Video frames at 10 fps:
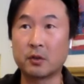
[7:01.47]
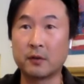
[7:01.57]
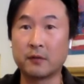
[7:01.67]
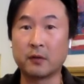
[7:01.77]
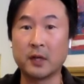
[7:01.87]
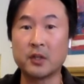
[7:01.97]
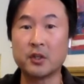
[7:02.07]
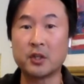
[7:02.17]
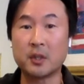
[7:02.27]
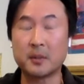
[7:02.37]
sort of
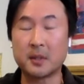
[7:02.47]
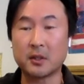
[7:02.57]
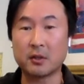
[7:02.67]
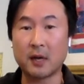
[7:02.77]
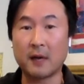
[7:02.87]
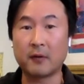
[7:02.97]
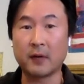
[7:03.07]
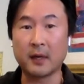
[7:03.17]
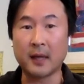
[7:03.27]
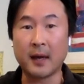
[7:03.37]
relationships that you have
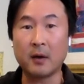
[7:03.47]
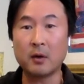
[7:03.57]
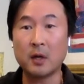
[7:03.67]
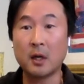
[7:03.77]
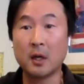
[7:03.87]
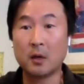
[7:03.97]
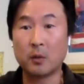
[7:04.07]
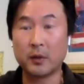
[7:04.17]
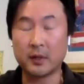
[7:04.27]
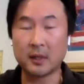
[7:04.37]
right now
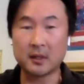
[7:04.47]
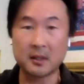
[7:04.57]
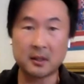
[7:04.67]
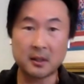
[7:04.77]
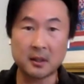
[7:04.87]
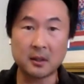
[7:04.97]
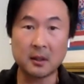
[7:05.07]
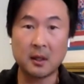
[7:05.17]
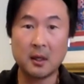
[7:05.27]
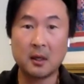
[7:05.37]
with the
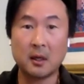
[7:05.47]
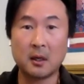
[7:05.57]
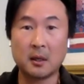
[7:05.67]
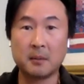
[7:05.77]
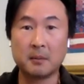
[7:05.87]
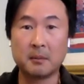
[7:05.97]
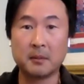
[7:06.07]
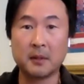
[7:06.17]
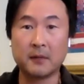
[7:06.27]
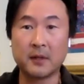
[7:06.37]
existing
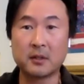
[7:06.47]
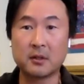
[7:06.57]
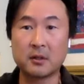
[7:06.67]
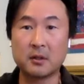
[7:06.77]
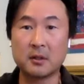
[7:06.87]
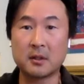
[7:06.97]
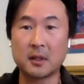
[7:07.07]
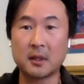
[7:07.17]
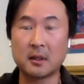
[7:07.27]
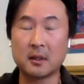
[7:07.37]
investors,
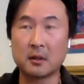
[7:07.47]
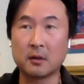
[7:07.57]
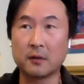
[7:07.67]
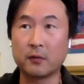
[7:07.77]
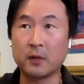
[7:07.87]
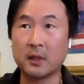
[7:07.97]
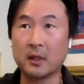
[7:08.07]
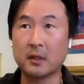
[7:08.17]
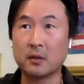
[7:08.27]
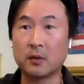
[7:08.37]
and if we
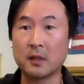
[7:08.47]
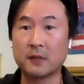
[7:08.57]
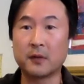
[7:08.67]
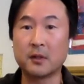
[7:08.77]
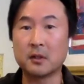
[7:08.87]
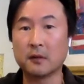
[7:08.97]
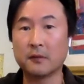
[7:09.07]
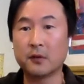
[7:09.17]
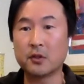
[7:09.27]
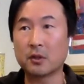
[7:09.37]
needed to raise funds in the
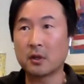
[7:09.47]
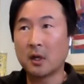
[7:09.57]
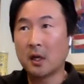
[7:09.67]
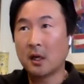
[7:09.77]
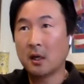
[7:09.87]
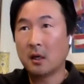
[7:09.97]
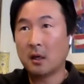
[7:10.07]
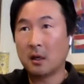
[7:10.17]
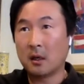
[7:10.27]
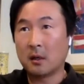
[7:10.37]
future,
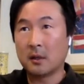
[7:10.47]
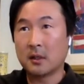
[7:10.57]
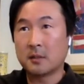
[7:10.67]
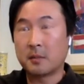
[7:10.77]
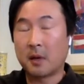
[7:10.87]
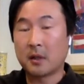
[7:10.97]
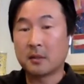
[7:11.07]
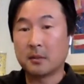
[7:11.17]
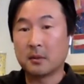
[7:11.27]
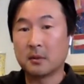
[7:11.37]
it's
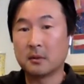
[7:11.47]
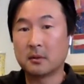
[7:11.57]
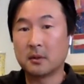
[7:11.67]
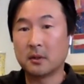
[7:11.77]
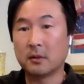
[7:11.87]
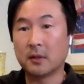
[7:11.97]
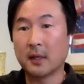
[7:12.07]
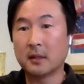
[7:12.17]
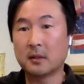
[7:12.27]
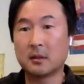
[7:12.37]
possible to do
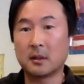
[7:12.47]
that.